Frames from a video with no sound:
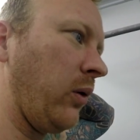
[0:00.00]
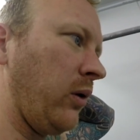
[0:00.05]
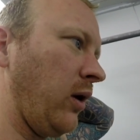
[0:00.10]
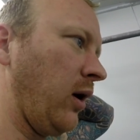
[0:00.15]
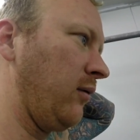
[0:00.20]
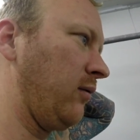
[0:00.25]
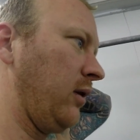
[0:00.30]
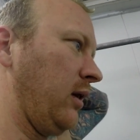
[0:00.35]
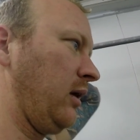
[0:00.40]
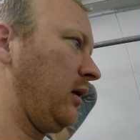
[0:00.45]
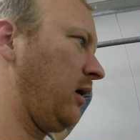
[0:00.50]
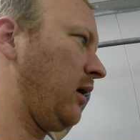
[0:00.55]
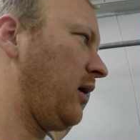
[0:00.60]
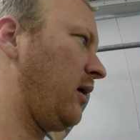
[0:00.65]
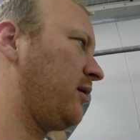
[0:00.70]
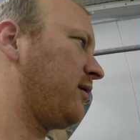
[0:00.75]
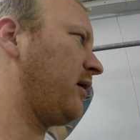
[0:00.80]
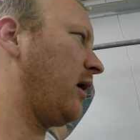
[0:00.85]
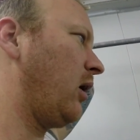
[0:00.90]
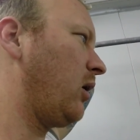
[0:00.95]
with over the
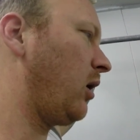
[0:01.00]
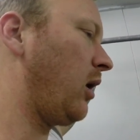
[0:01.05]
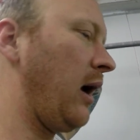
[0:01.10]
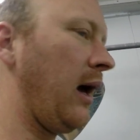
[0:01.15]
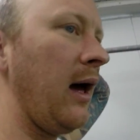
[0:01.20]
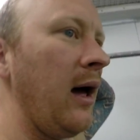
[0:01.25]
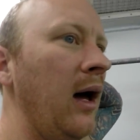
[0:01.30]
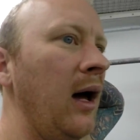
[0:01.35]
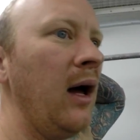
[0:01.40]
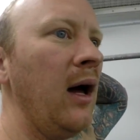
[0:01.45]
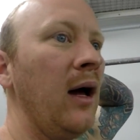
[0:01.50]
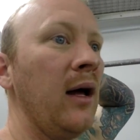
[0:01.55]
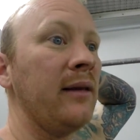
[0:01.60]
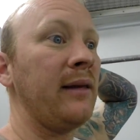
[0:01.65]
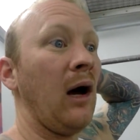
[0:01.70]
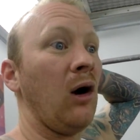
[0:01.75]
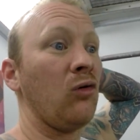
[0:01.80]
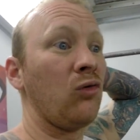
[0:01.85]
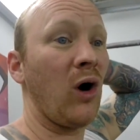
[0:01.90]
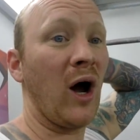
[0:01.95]
years,
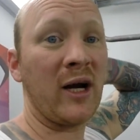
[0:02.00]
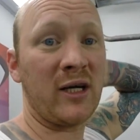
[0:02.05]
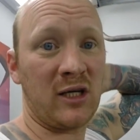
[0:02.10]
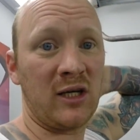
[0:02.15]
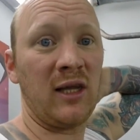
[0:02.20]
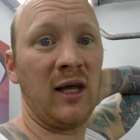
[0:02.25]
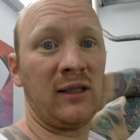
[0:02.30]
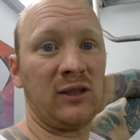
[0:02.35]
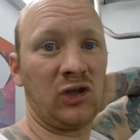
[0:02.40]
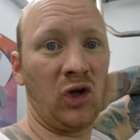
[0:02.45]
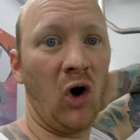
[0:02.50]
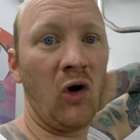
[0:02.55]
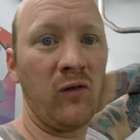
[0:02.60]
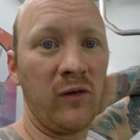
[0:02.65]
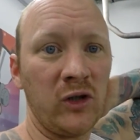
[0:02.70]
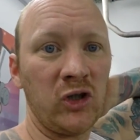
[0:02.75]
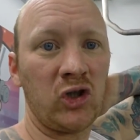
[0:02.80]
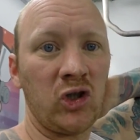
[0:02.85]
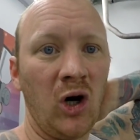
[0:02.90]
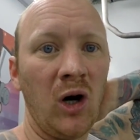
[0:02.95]
they'll rush their
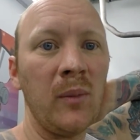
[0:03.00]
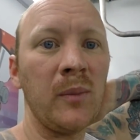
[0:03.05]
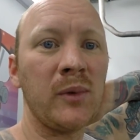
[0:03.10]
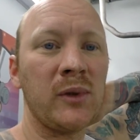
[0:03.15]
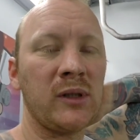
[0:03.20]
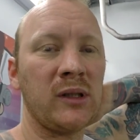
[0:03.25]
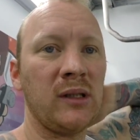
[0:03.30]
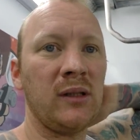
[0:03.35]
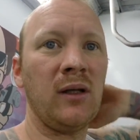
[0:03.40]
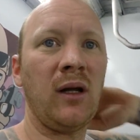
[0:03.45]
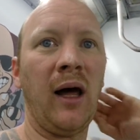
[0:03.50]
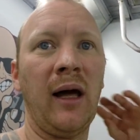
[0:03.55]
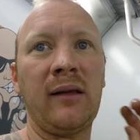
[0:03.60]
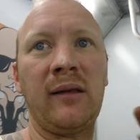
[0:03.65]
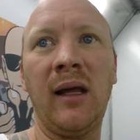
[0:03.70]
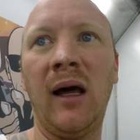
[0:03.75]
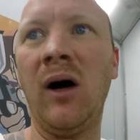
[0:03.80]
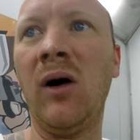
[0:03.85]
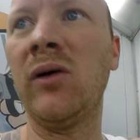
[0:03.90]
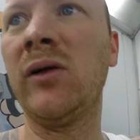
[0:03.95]
solvent jobs. Like,
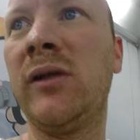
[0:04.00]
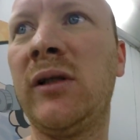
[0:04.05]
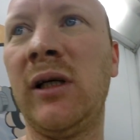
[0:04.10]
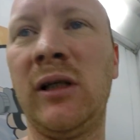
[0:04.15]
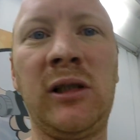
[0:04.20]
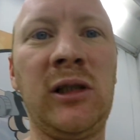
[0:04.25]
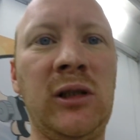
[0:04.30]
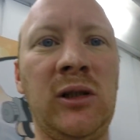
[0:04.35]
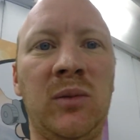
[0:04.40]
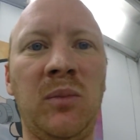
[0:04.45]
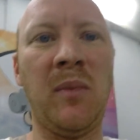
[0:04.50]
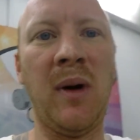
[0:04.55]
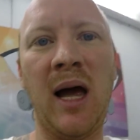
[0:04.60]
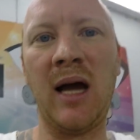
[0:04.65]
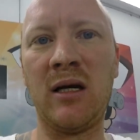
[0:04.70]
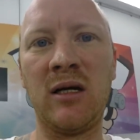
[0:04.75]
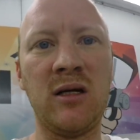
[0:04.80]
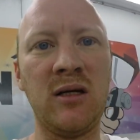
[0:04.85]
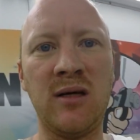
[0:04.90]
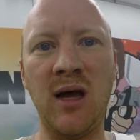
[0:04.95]
they'll just
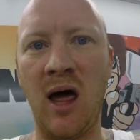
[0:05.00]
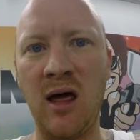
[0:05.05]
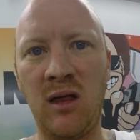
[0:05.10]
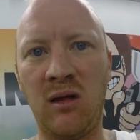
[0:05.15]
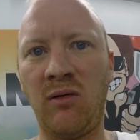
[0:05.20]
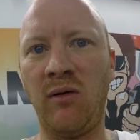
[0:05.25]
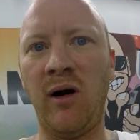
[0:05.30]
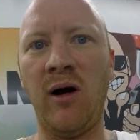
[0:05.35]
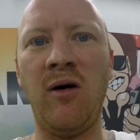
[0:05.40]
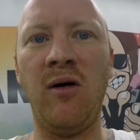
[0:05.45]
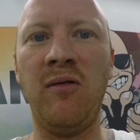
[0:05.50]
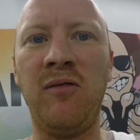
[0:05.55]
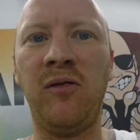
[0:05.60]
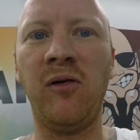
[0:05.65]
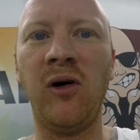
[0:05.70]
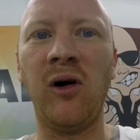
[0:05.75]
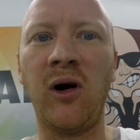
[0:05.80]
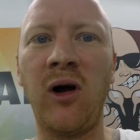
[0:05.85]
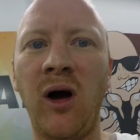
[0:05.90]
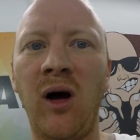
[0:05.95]
smash, say, 3 or
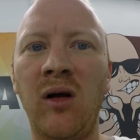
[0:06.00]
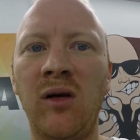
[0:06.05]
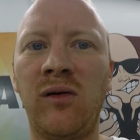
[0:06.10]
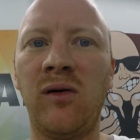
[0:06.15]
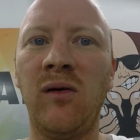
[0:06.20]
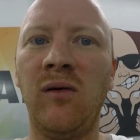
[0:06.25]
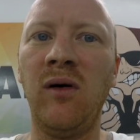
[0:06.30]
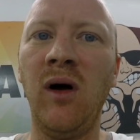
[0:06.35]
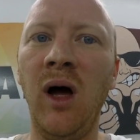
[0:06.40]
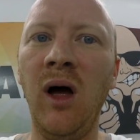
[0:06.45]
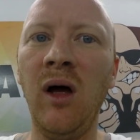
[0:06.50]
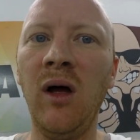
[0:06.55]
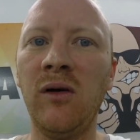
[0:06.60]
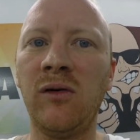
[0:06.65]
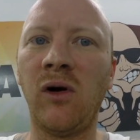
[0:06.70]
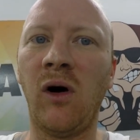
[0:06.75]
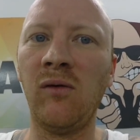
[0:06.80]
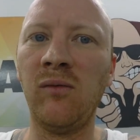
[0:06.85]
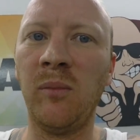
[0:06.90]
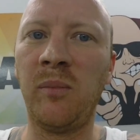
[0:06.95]
4 coats of
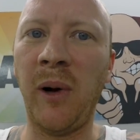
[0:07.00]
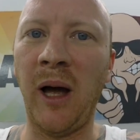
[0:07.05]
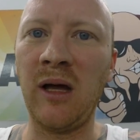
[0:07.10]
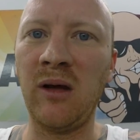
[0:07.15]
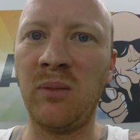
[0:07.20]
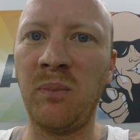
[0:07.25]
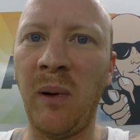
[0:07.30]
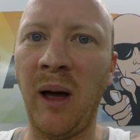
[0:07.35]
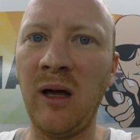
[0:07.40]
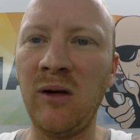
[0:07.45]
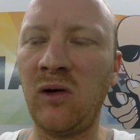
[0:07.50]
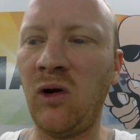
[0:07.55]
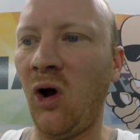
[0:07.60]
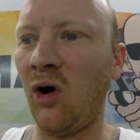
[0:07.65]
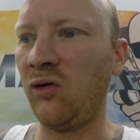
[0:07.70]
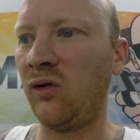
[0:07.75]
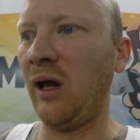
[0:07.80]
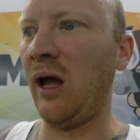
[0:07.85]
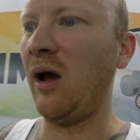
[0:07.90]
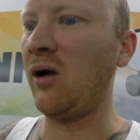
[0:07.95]
solvent-based base
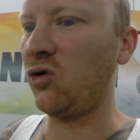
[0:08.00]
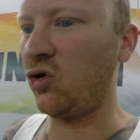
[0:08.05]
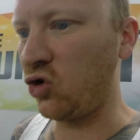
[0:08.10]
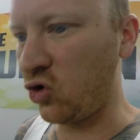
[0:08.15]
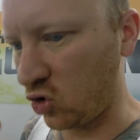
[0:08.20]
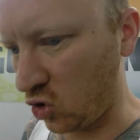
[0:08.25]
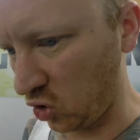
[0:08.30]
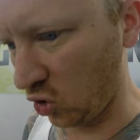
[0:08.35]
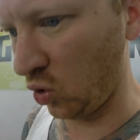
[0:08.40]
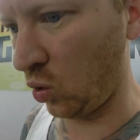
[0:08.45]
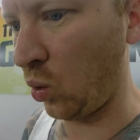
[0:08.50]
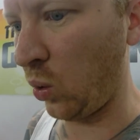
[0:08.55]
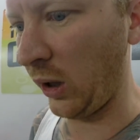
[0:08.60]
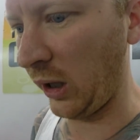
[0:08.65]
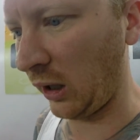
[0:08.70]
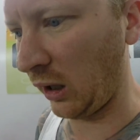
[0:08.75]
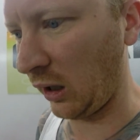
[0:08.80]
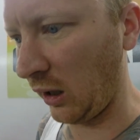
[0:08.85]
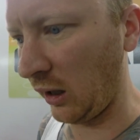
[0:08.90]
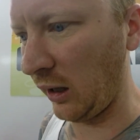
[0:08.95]
coat down too
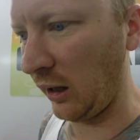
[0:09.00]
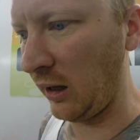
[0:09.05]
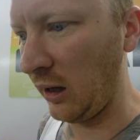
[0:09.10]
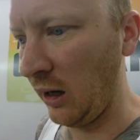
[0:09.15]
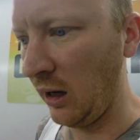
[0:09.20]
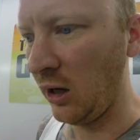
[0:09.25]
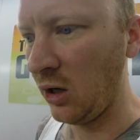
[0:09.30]
quickly,